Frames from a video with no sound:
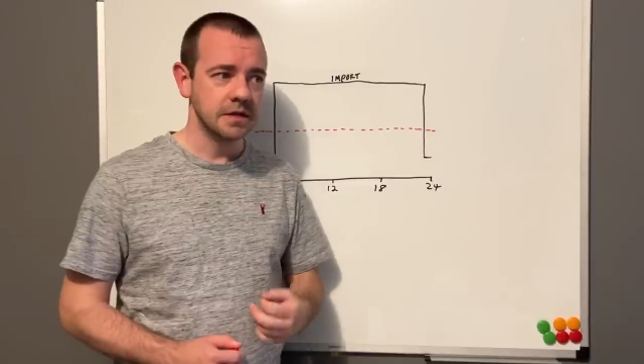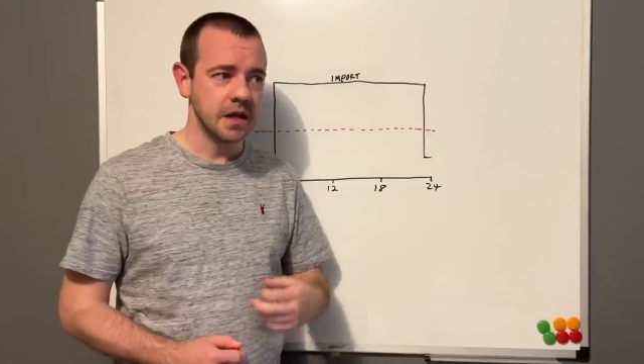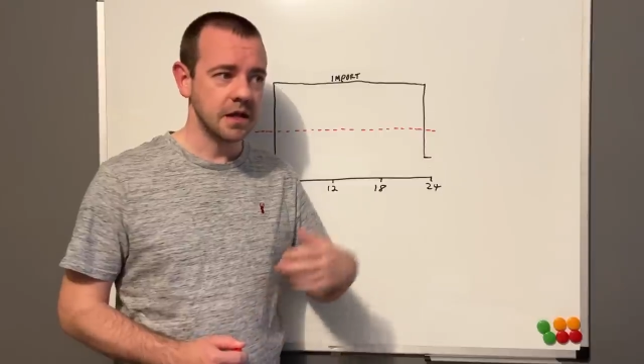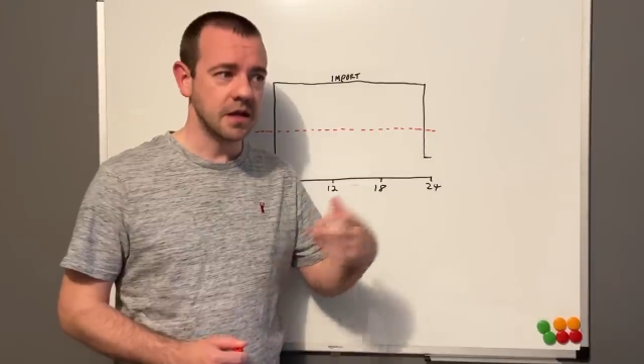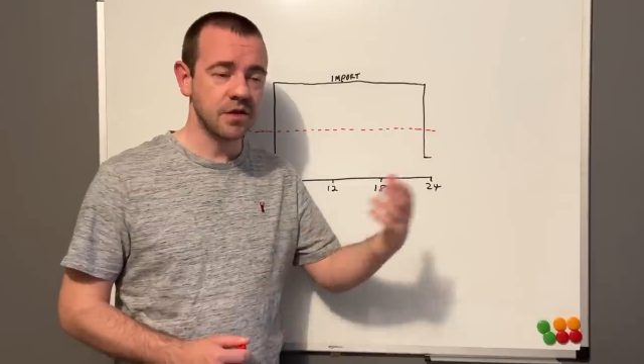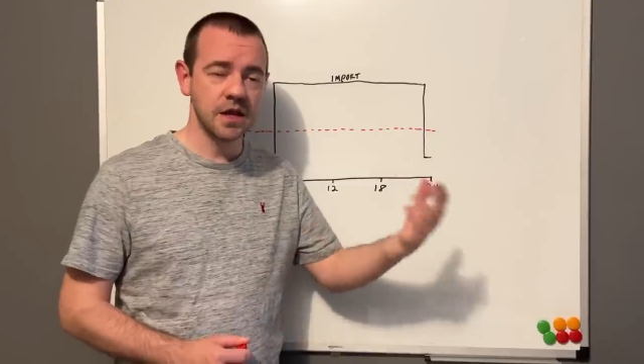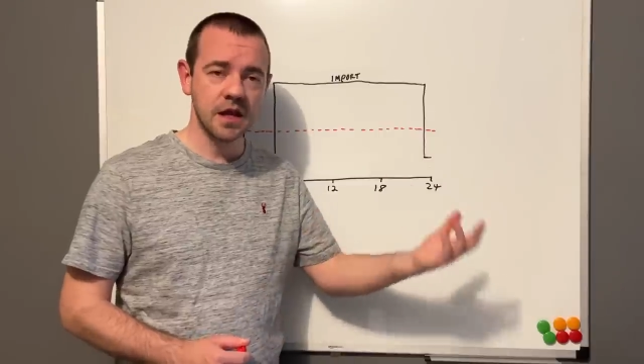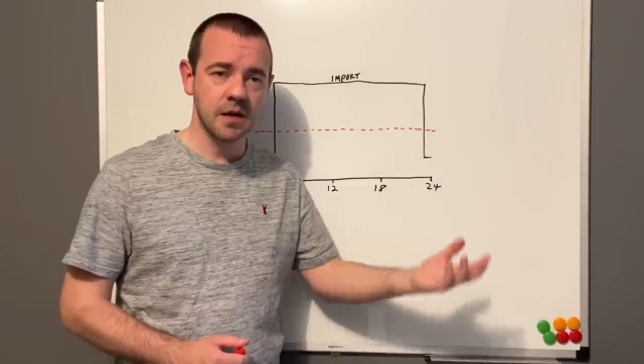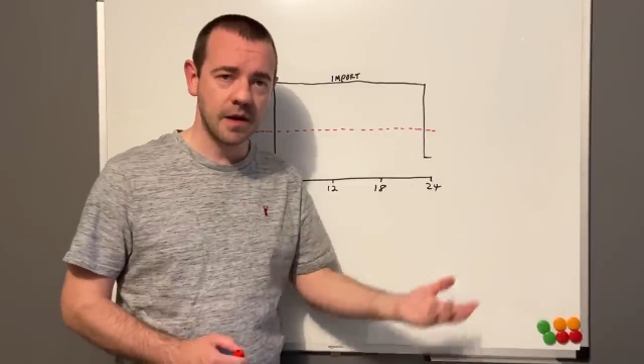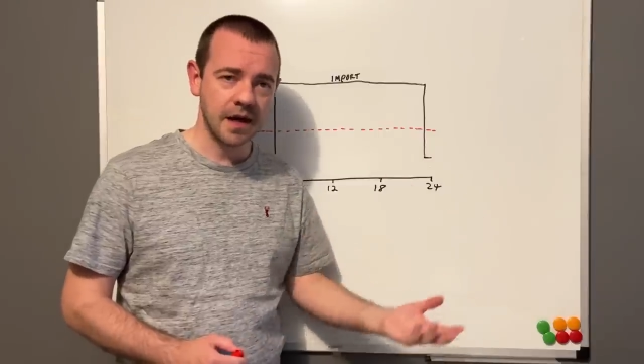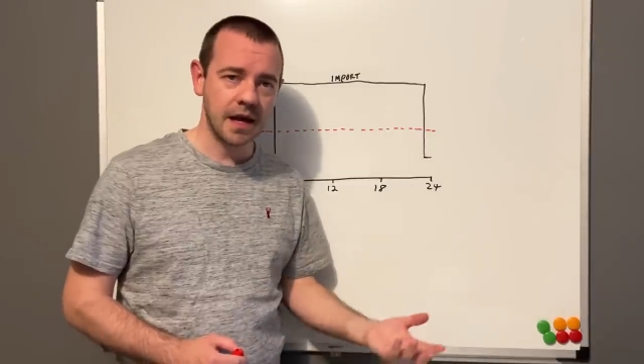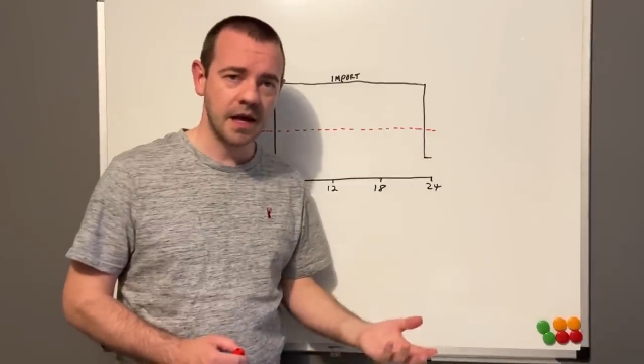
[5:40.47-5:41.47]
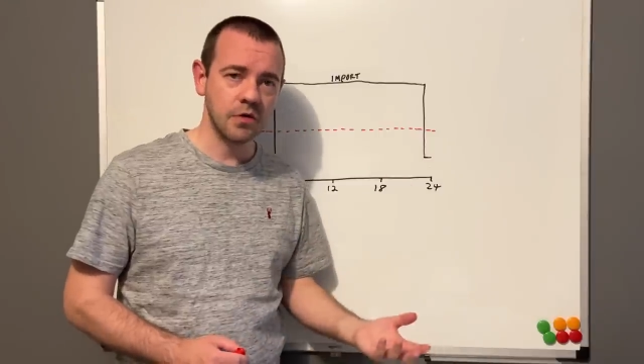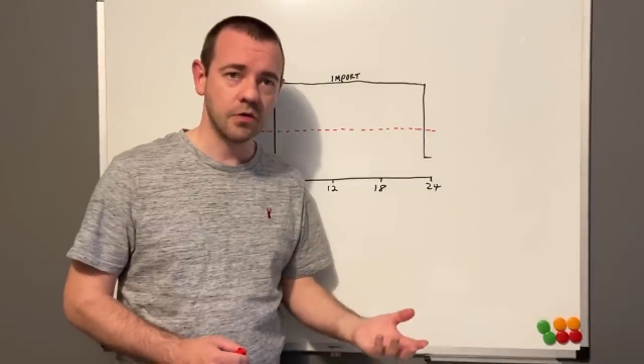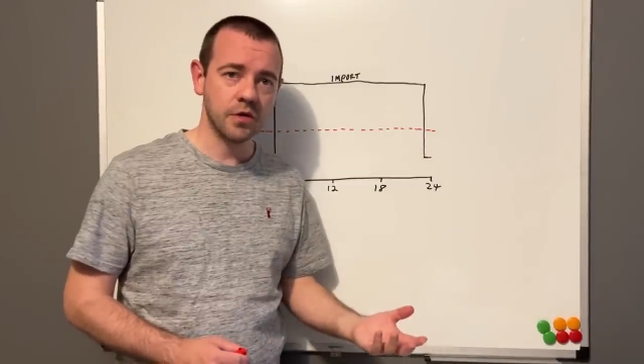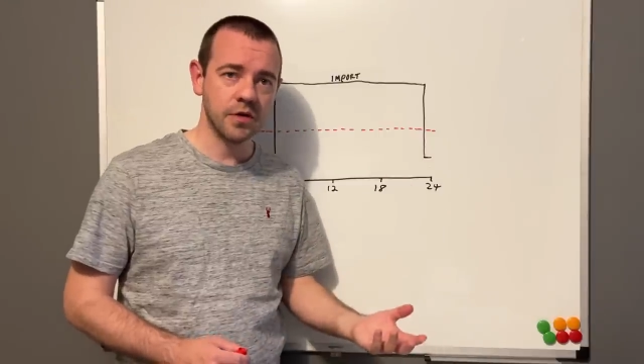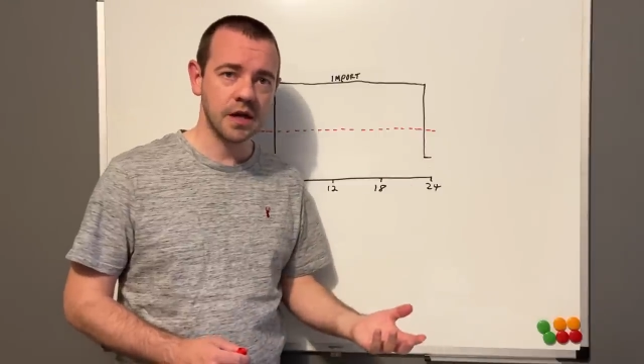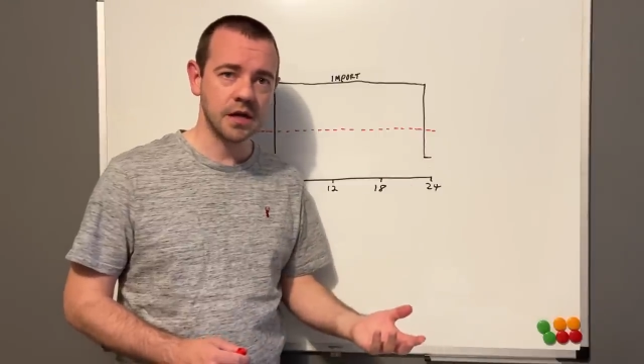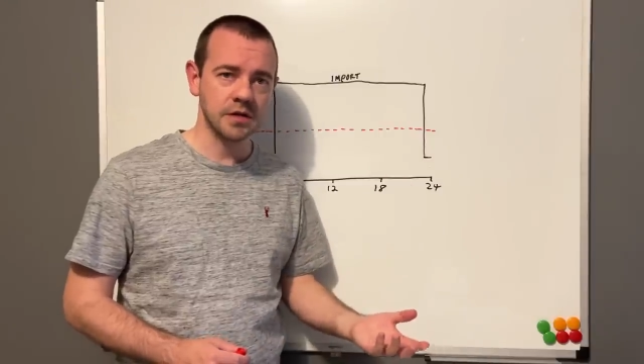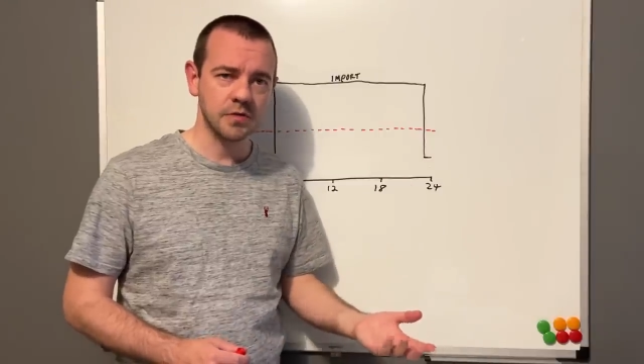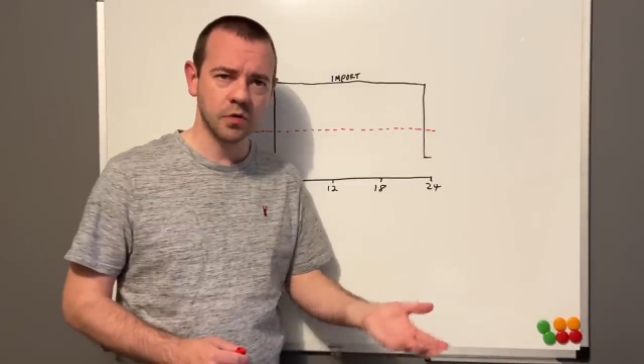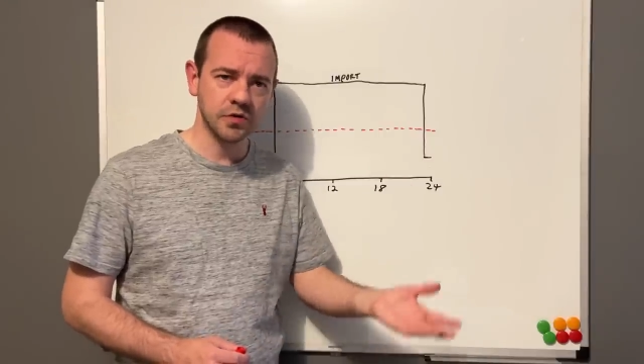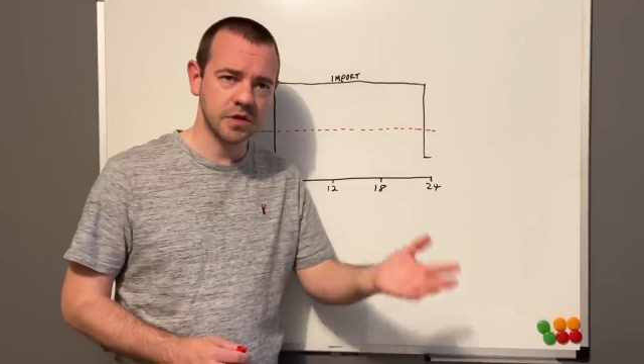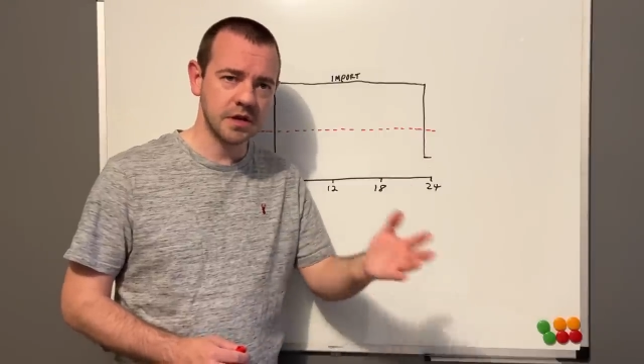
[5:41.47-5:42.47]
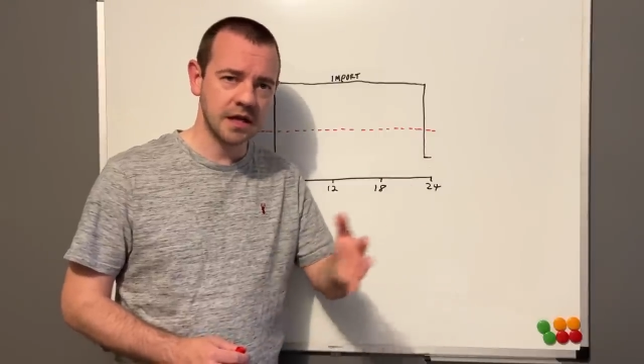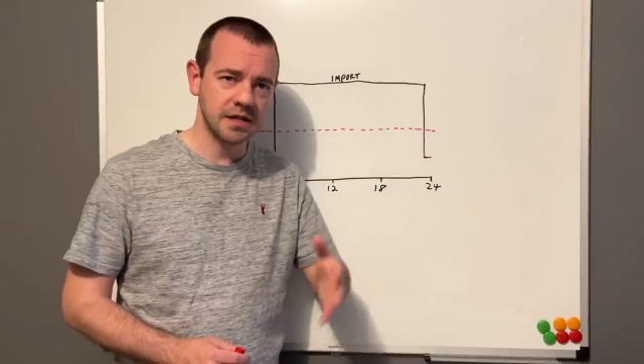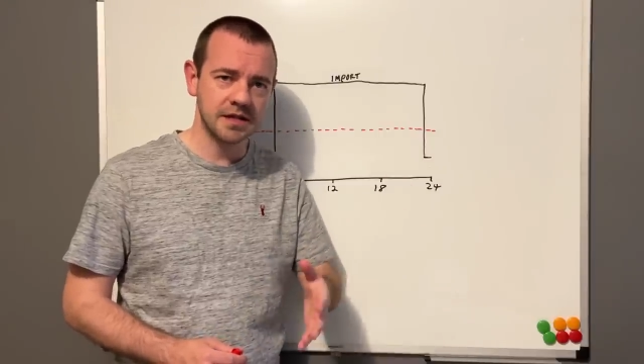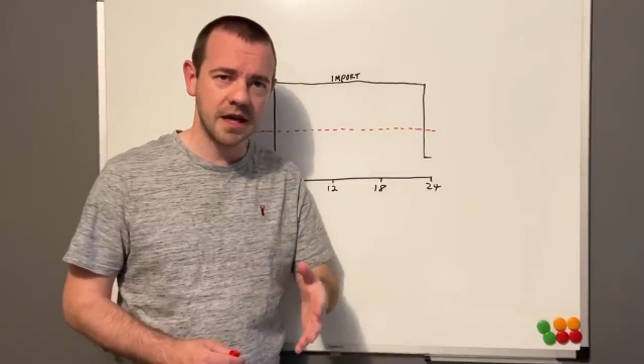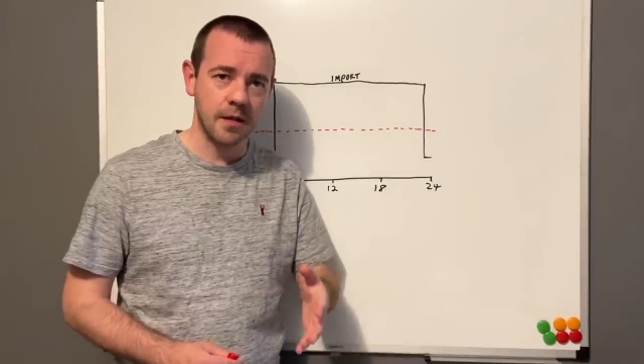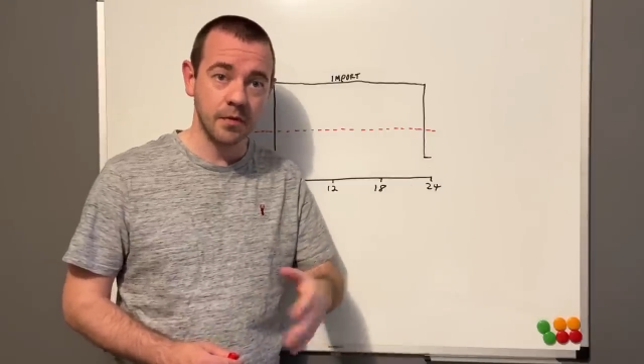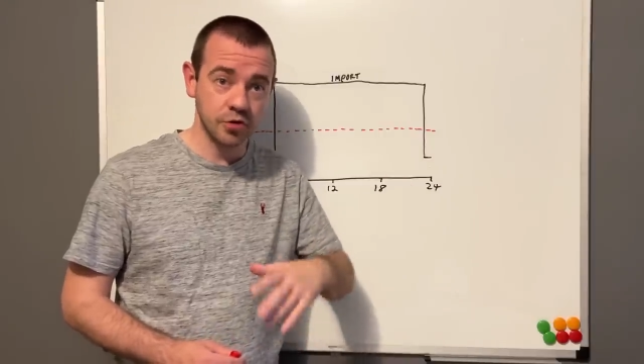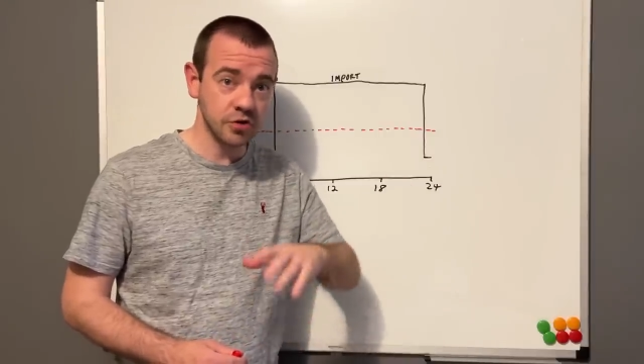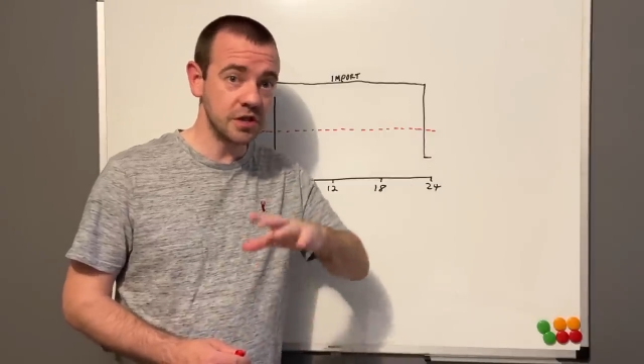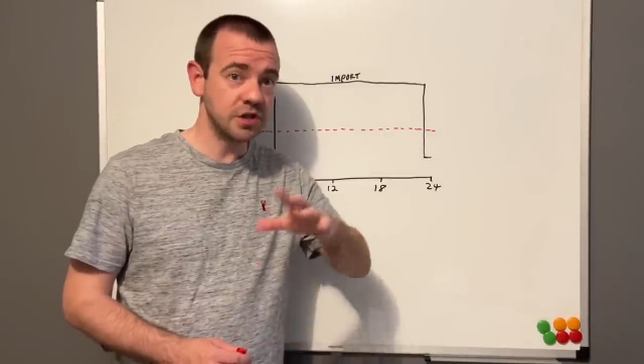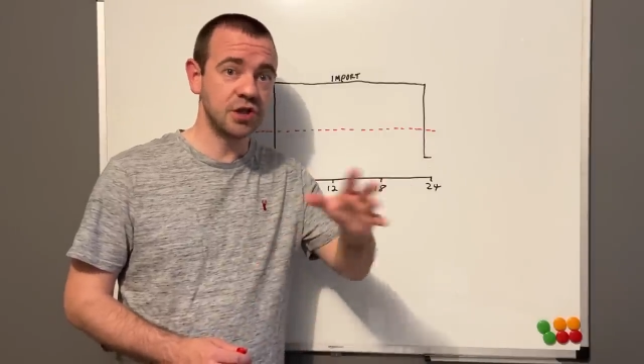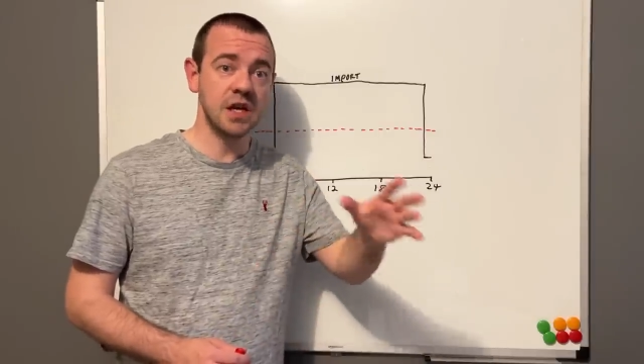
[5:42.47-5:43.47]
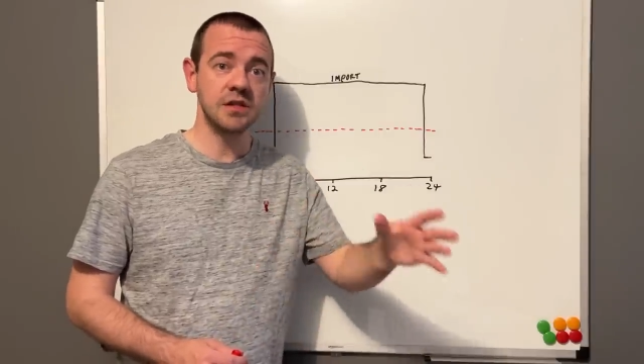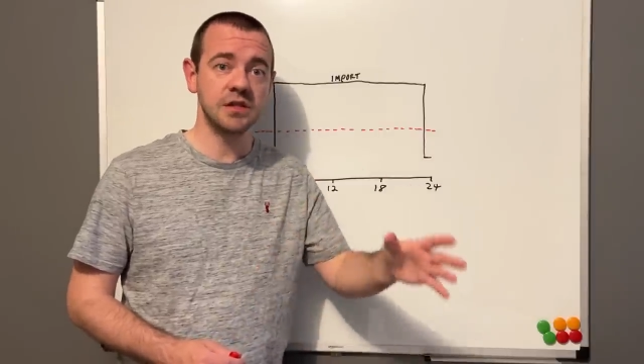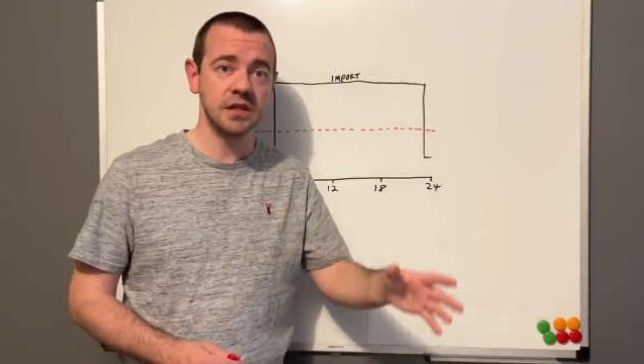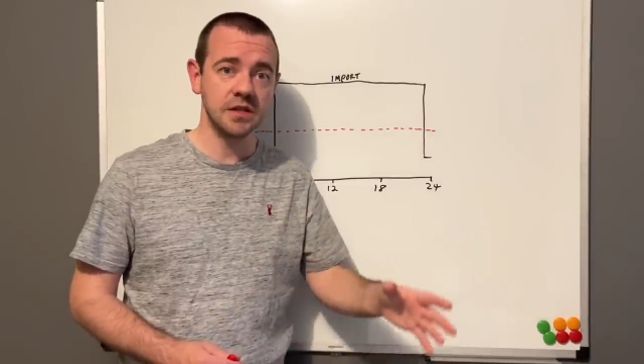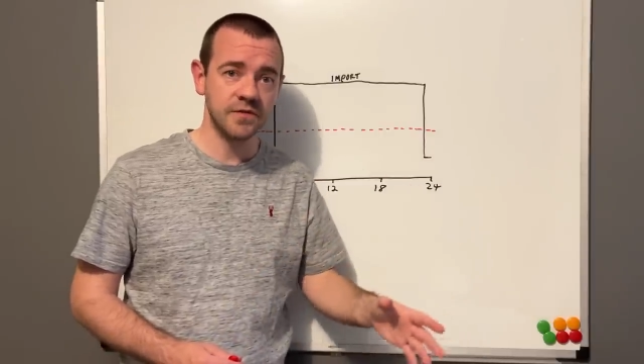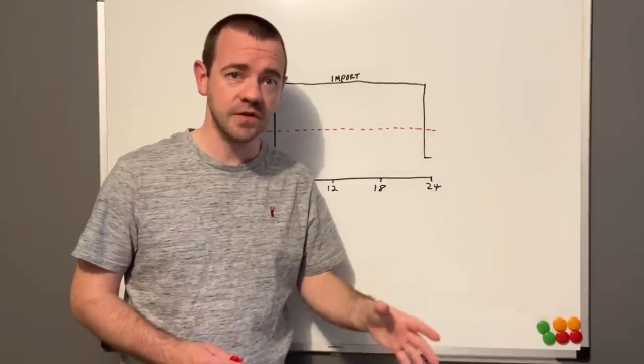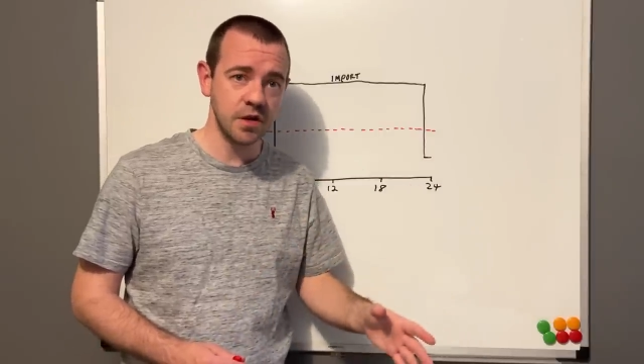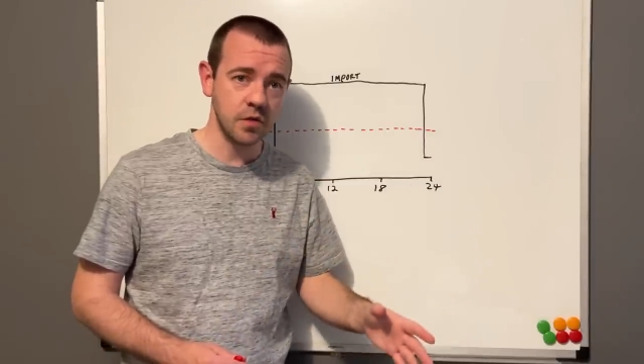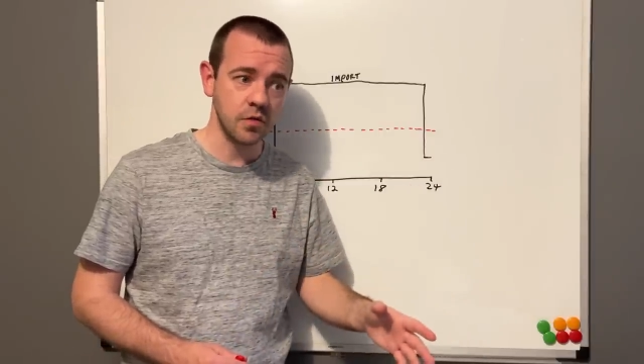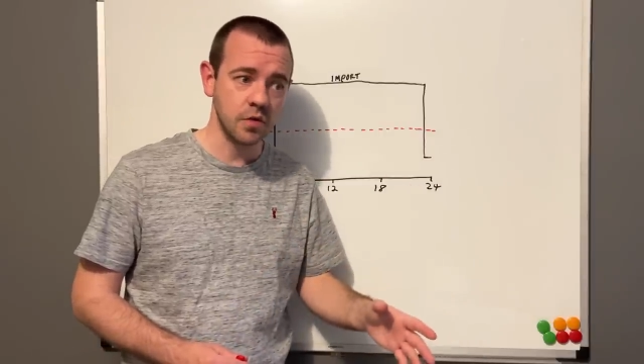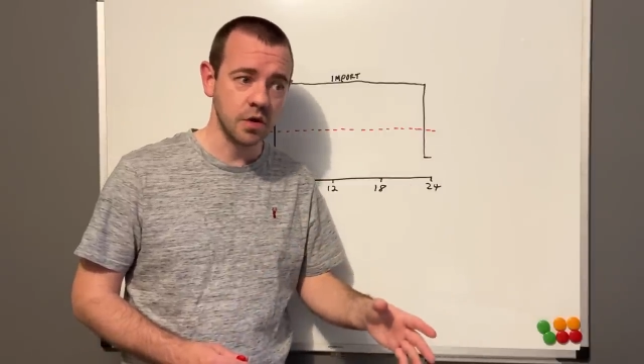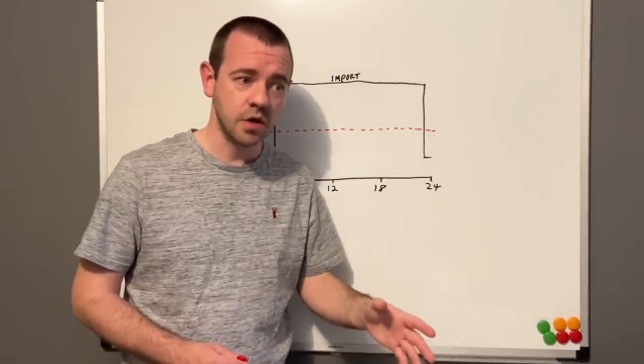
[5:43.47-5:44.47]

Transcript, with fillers: And you're thinking about getting other things. What's the next step? Does this change things for you?